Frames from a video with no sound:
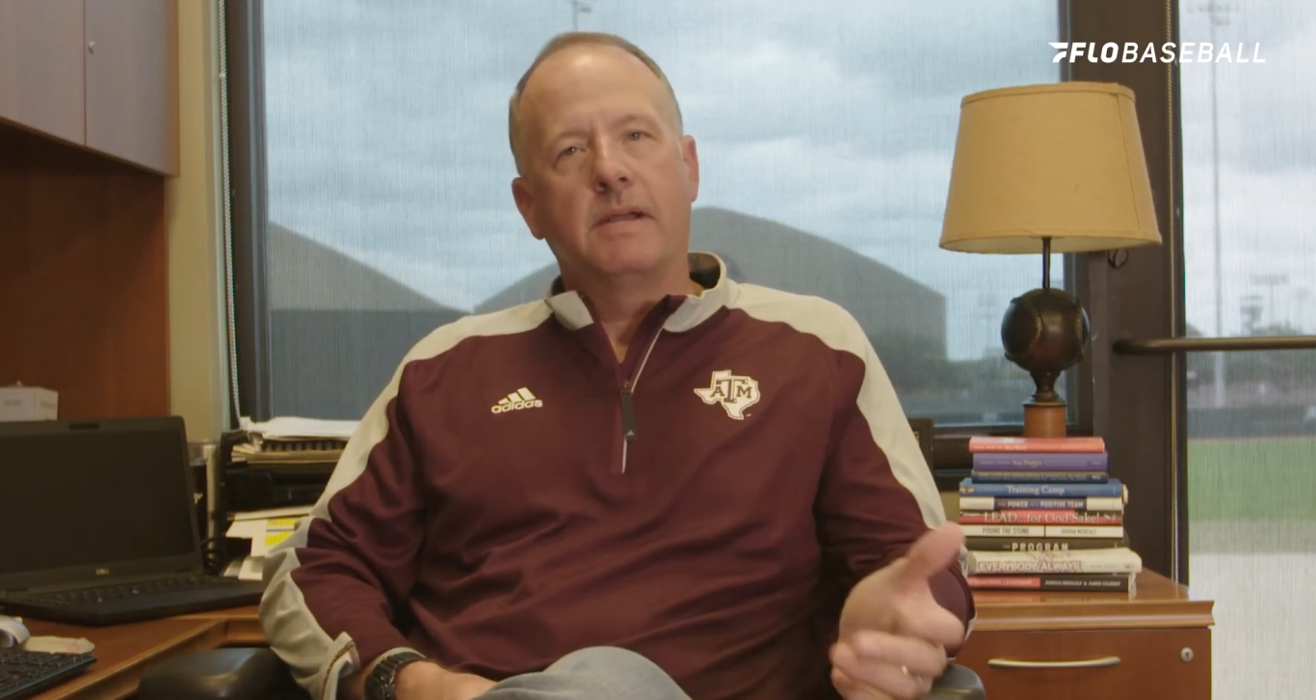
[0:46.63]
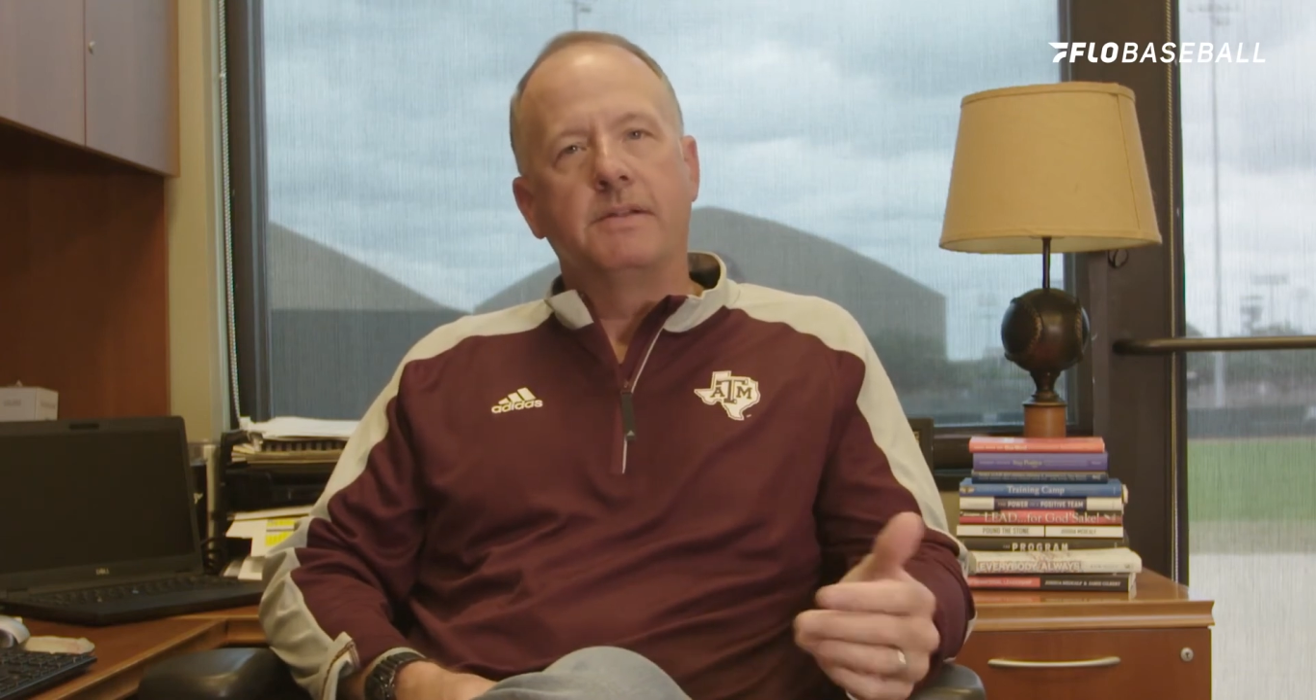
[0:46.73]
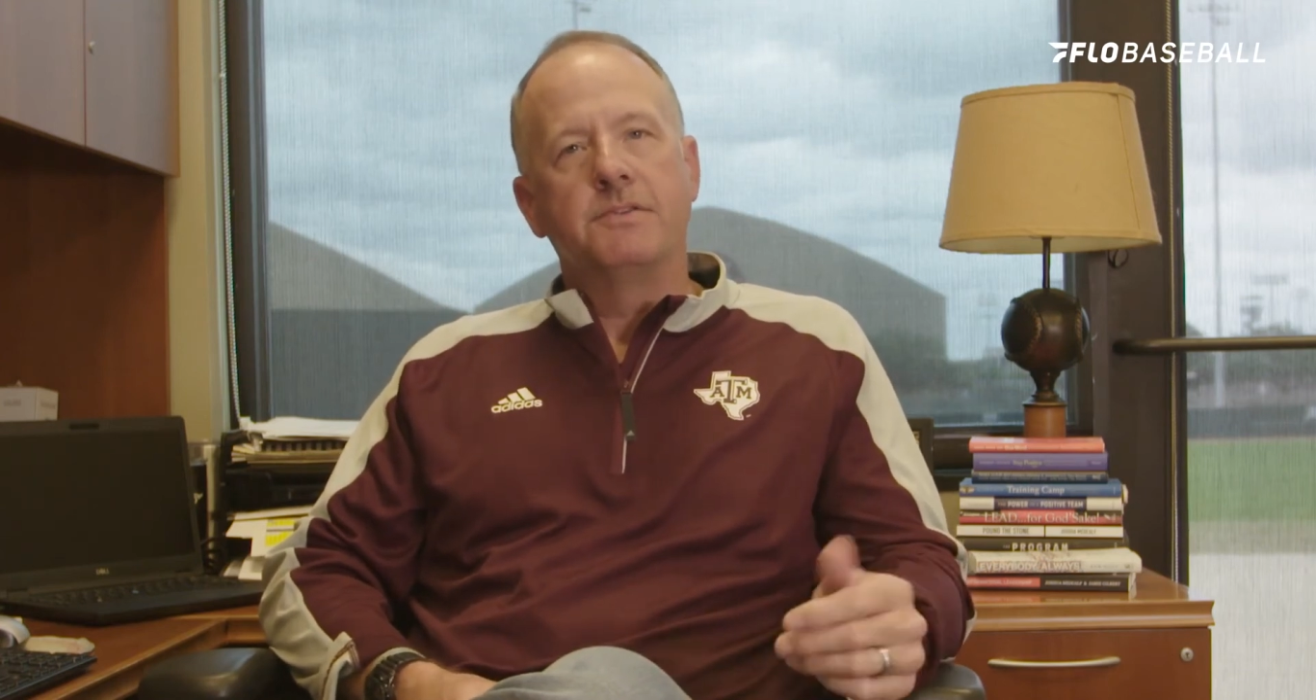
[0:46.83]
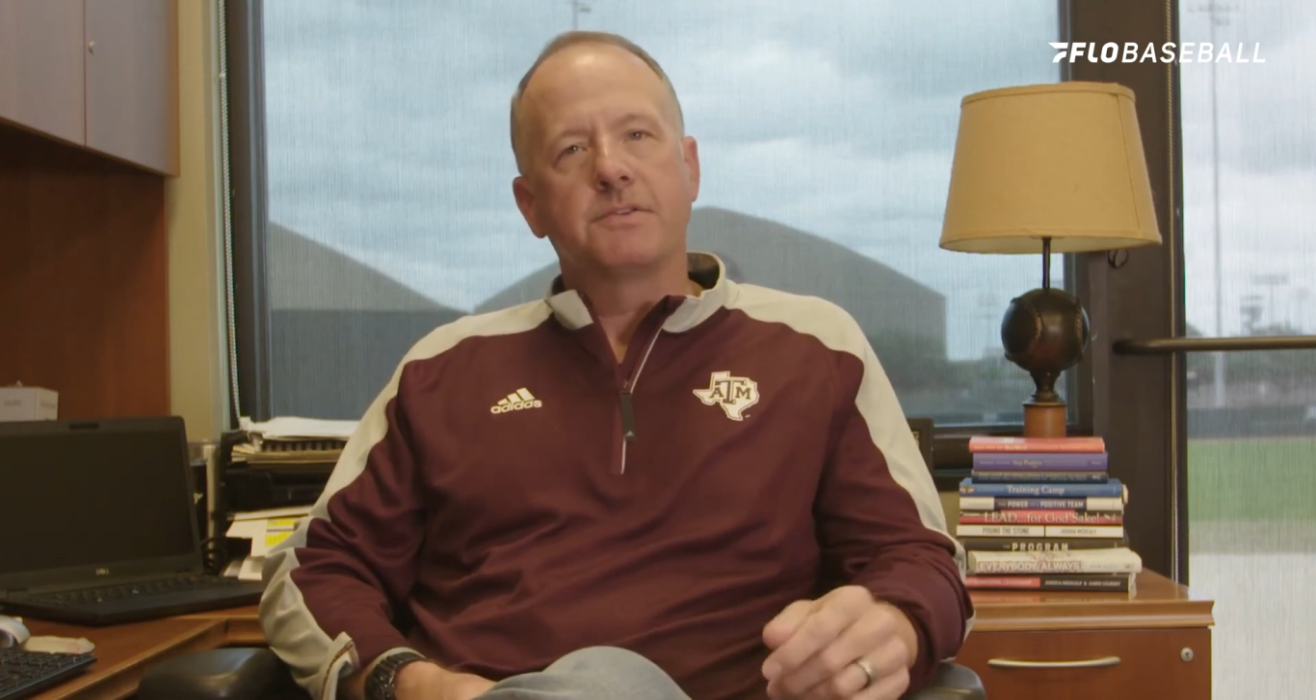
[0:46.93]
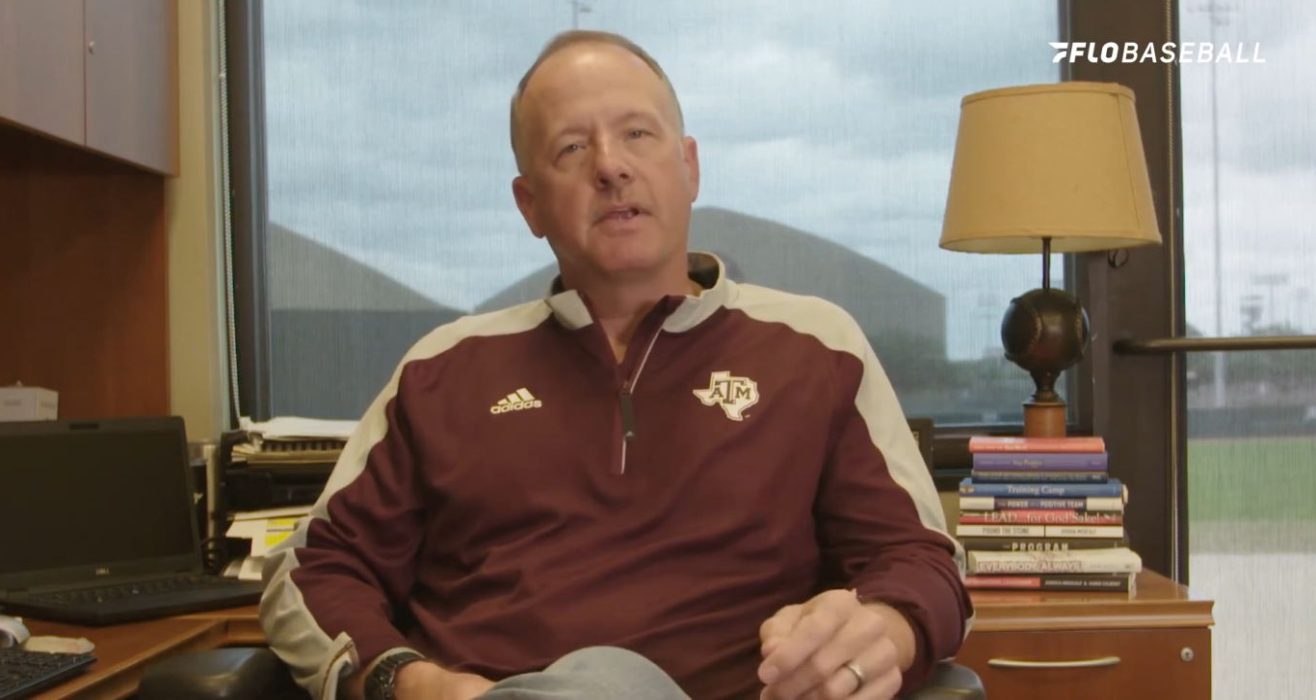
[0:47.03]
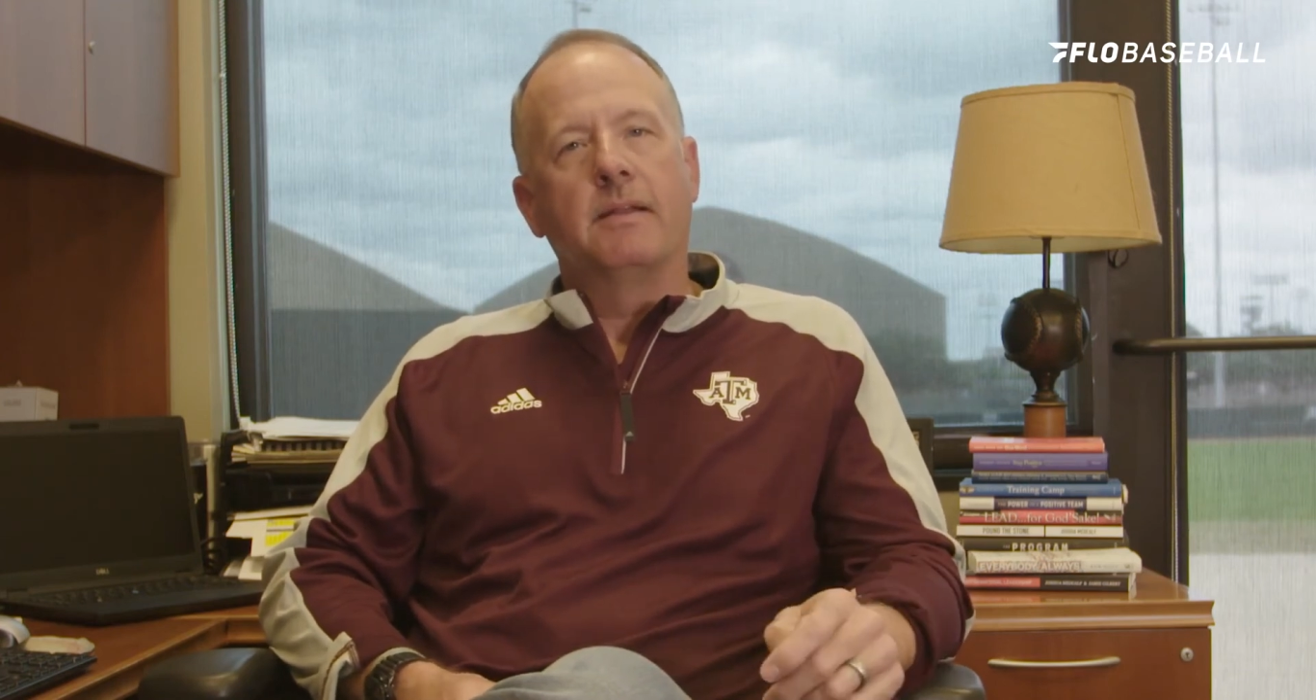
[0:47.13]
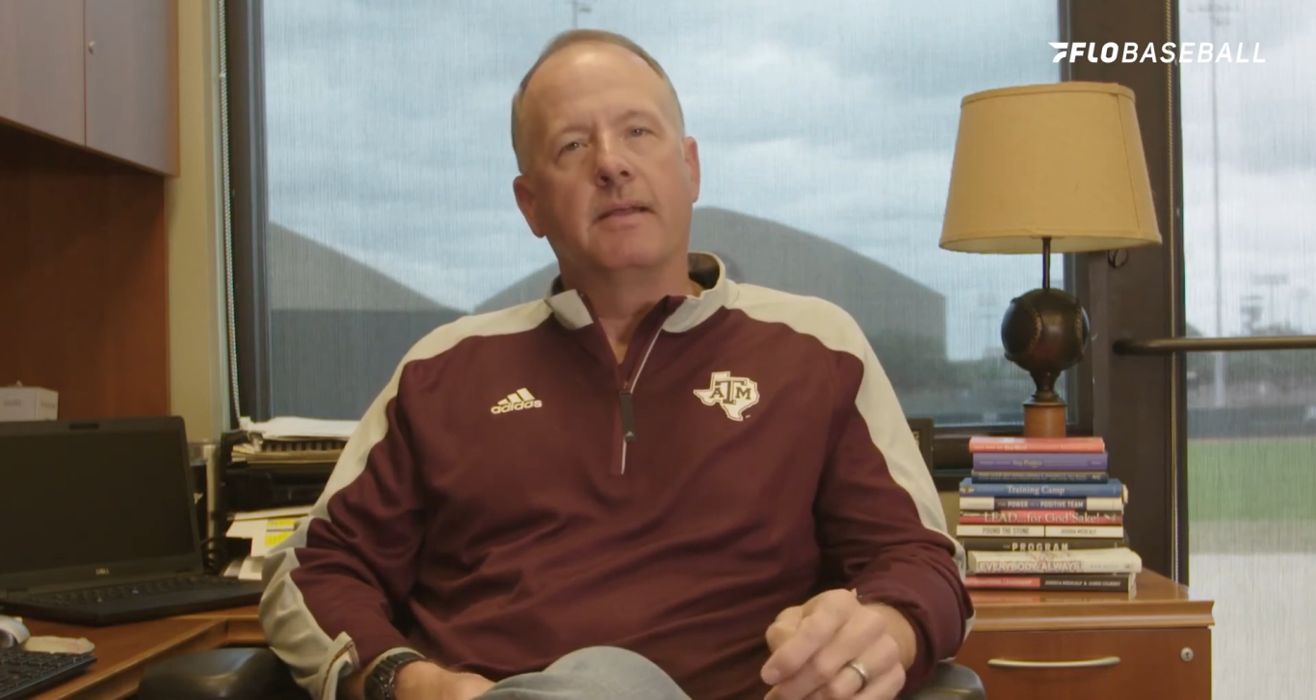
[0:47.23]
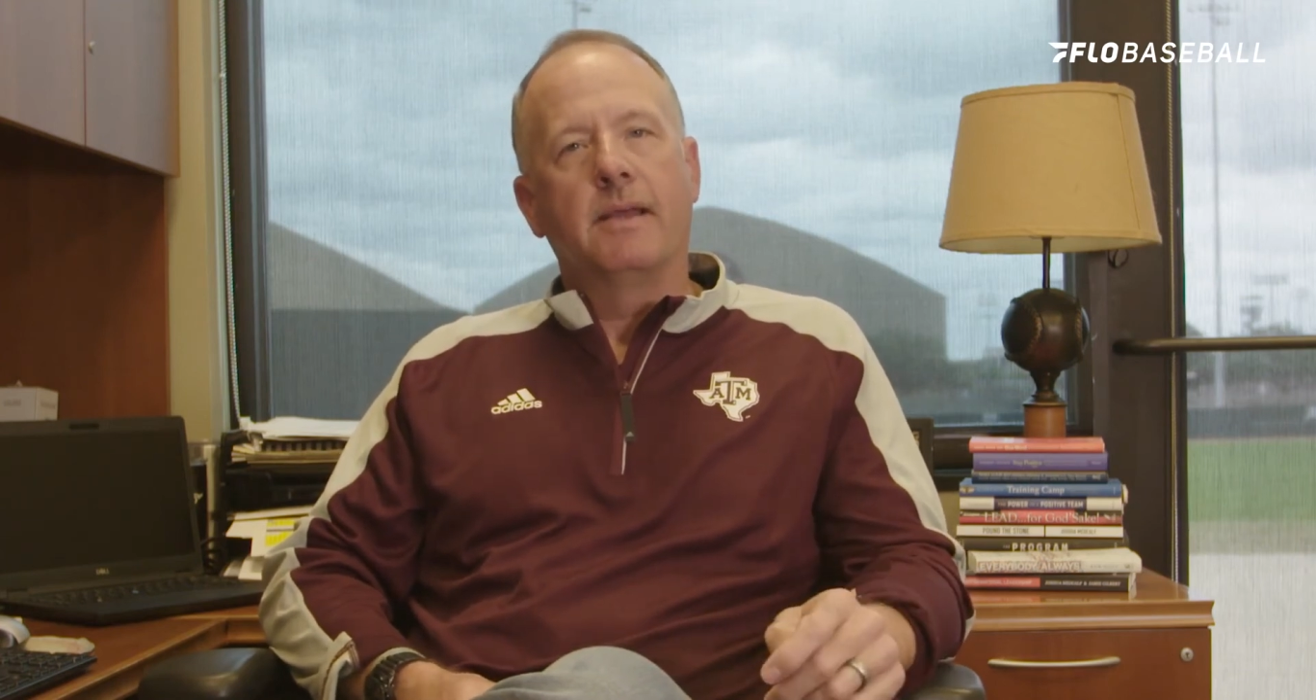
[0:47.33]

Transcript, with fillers: had just gotten